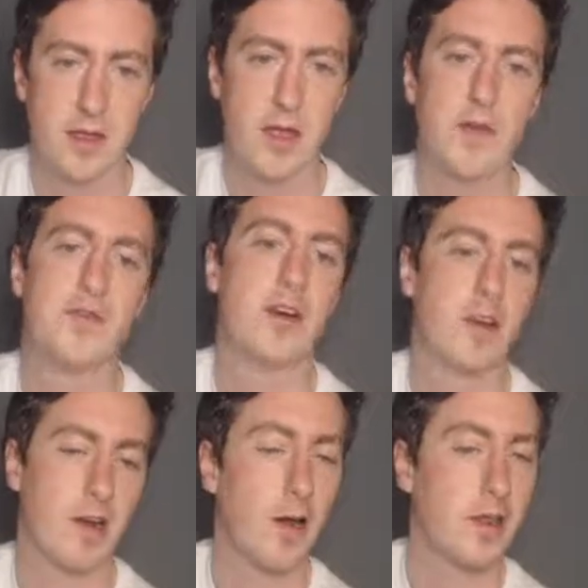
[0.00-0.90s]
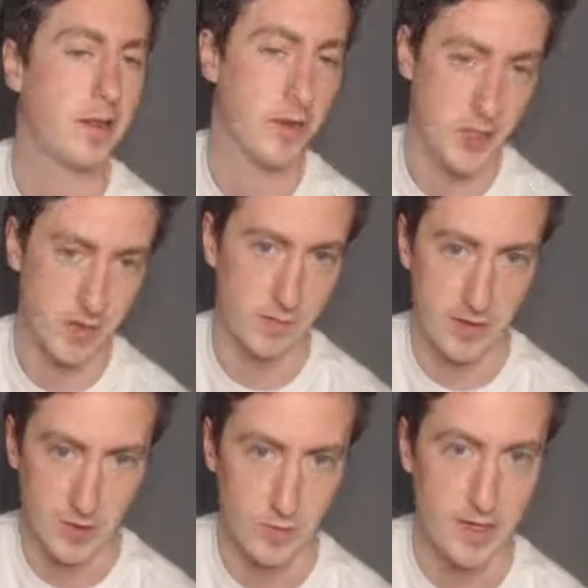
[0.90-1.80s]
I've drawn a line there to show that my
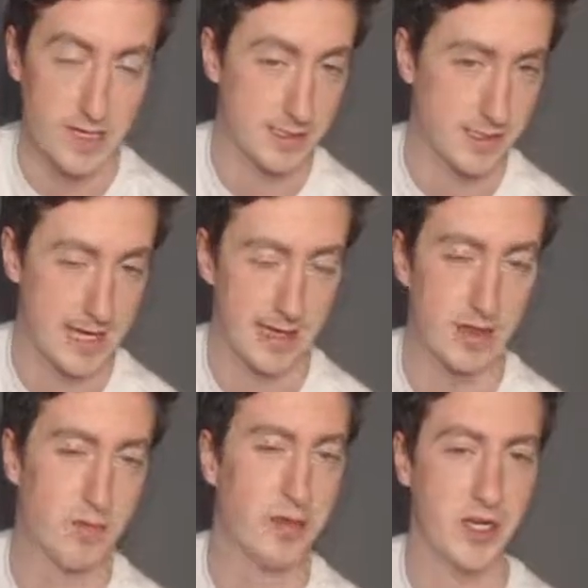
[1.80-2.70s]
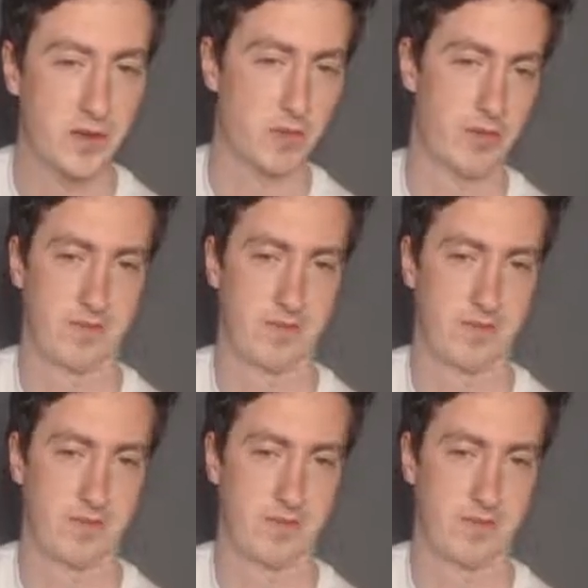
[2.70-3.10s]
queen is attacking the bishop.